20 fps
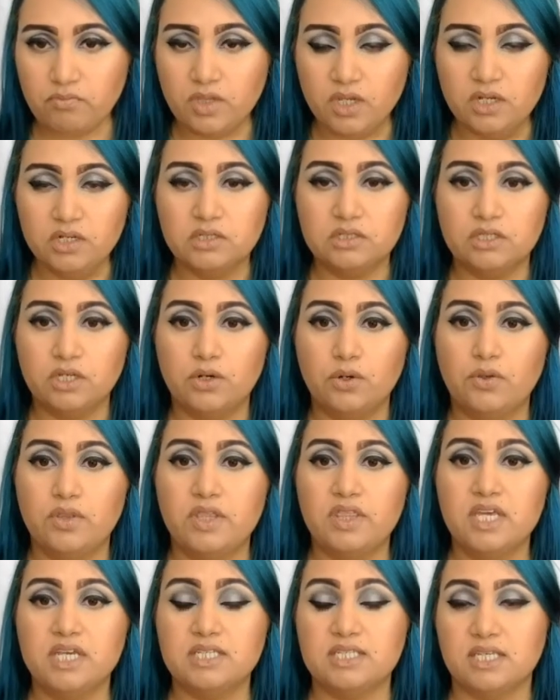So the
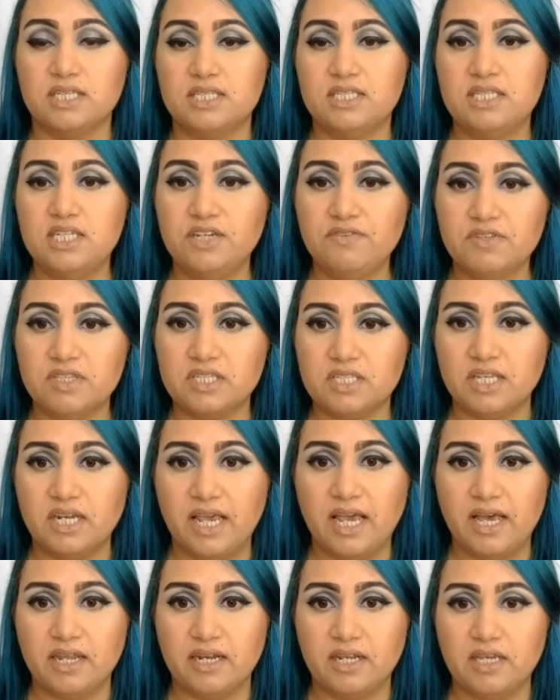things that Stephenson
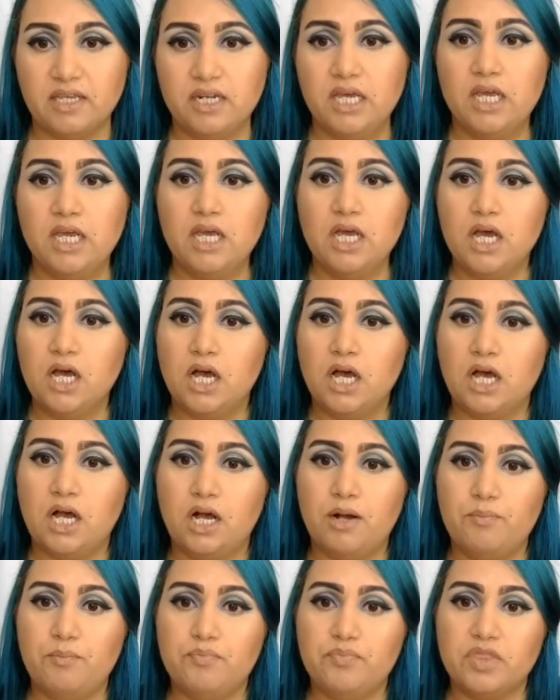added,
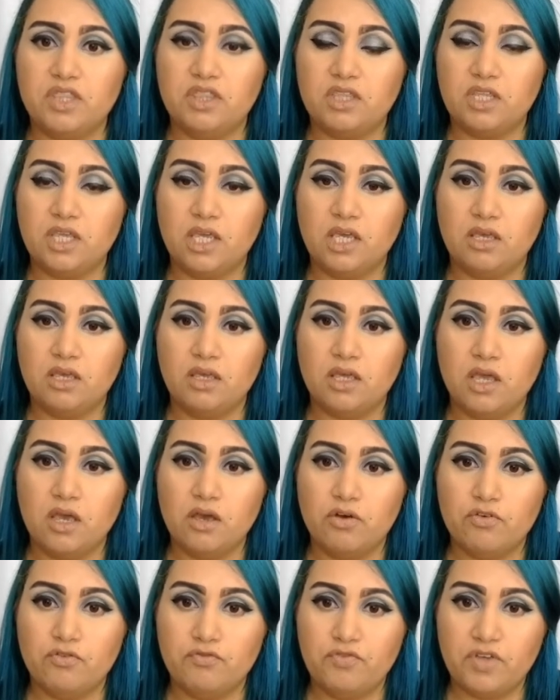the
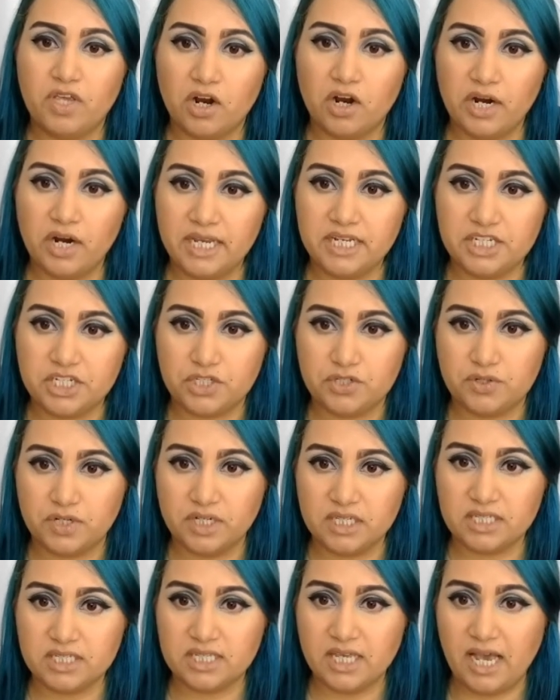VRA
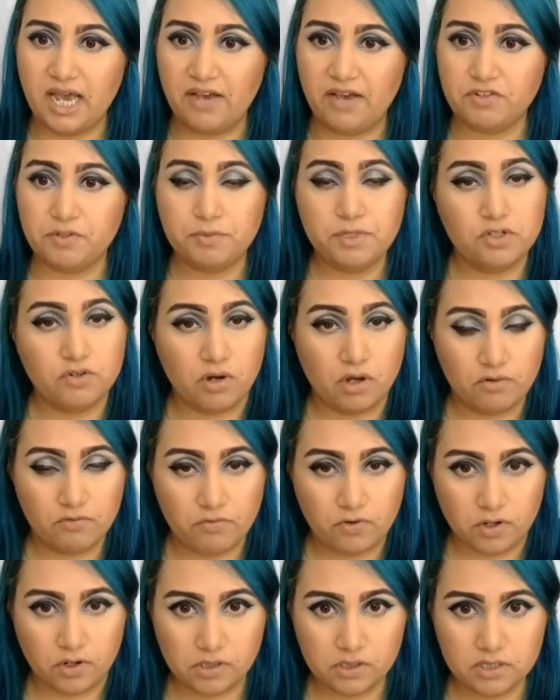districts have to be drawn
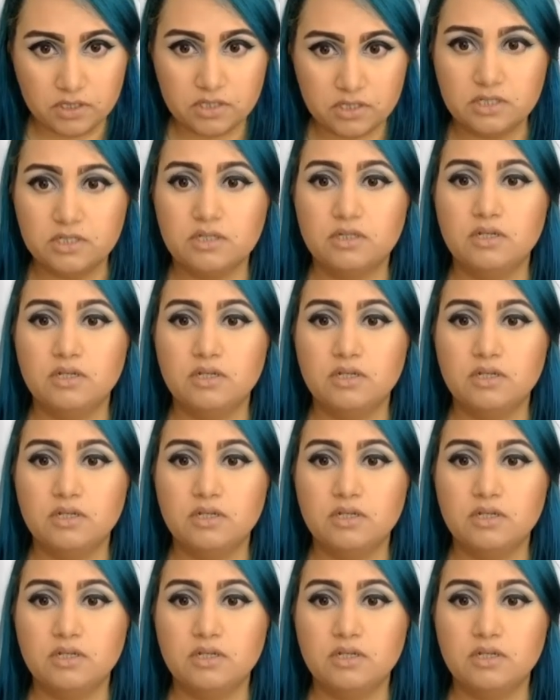first